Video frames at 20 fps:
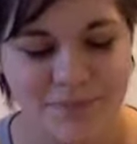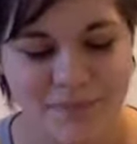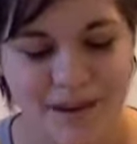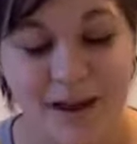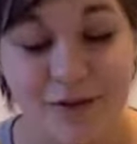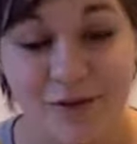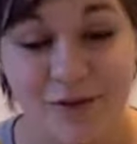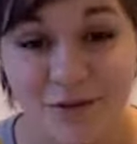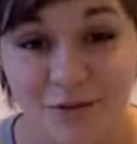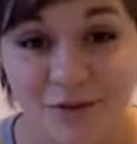
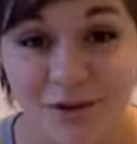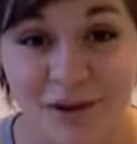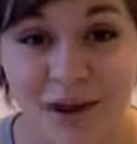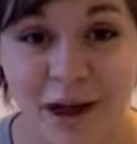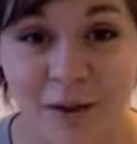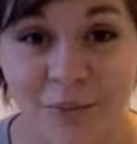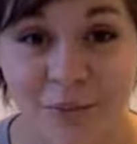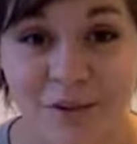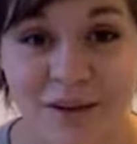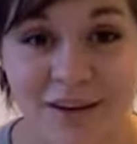I was really
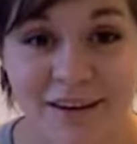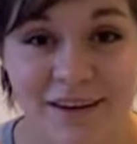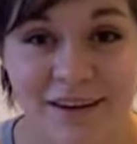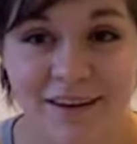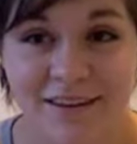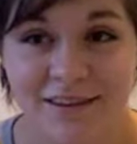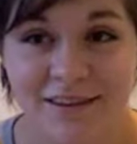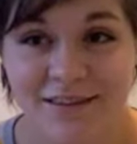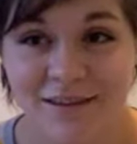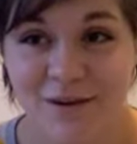happy
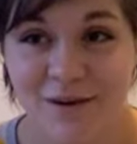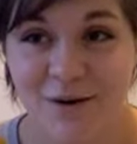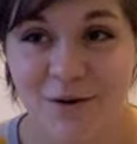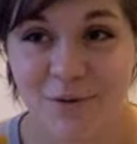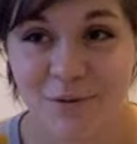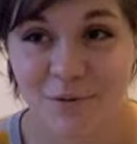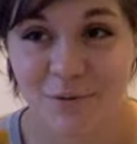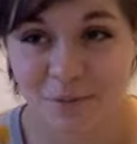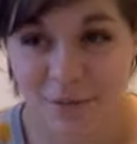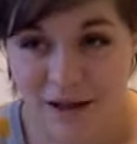
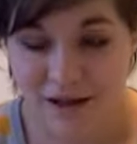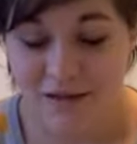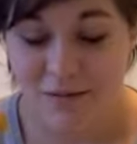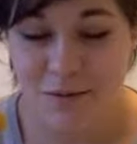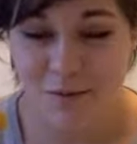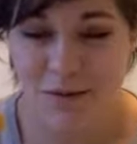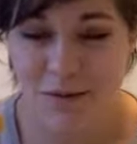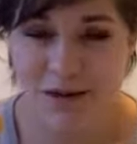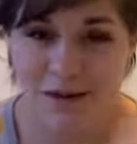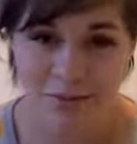so that's
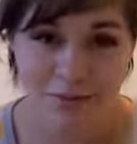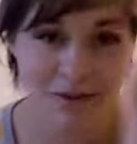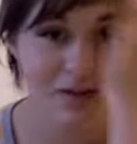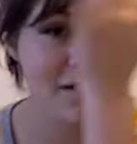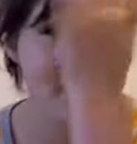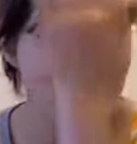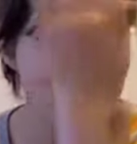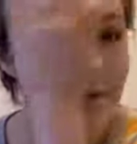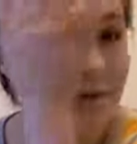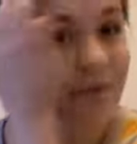been making my
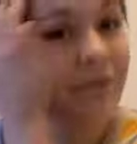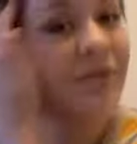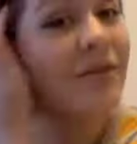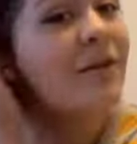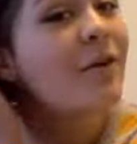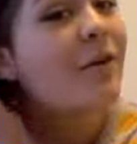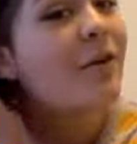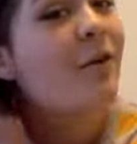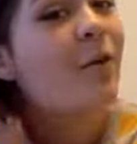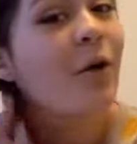life
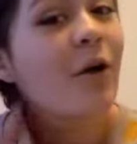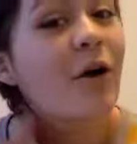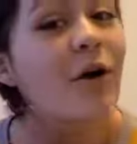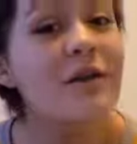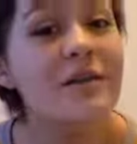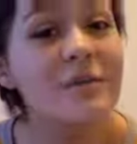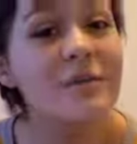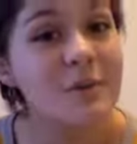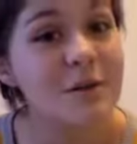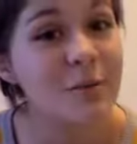or
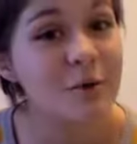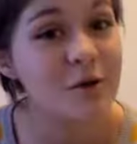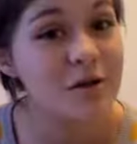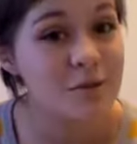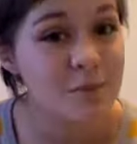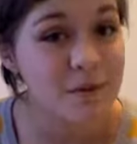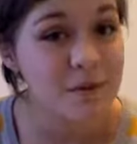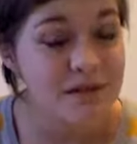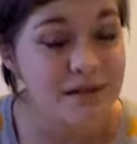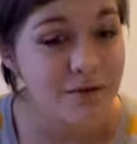to be more
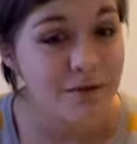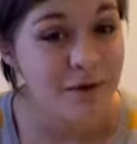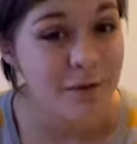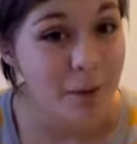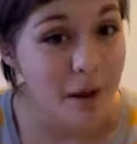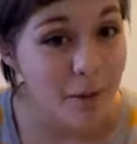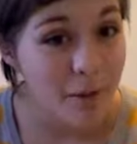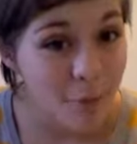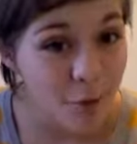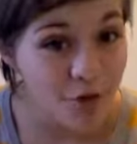specific
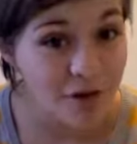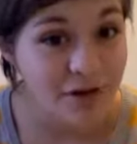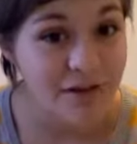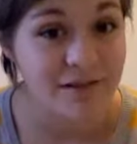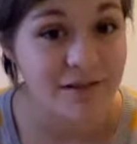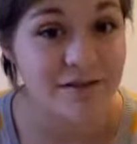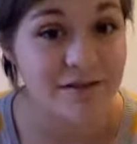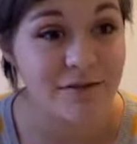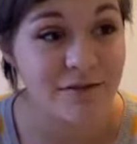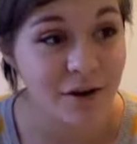my
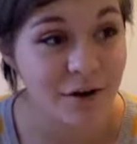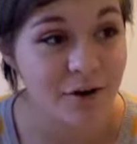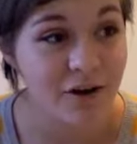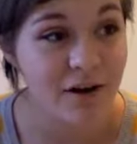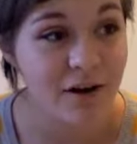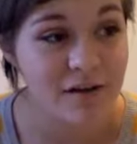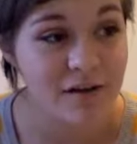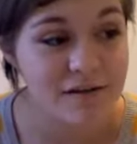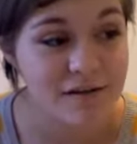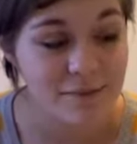mornings very
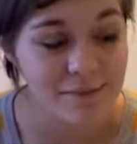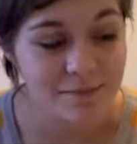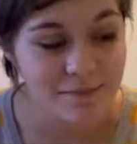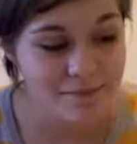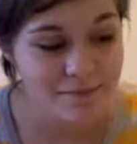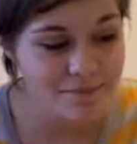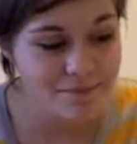awesome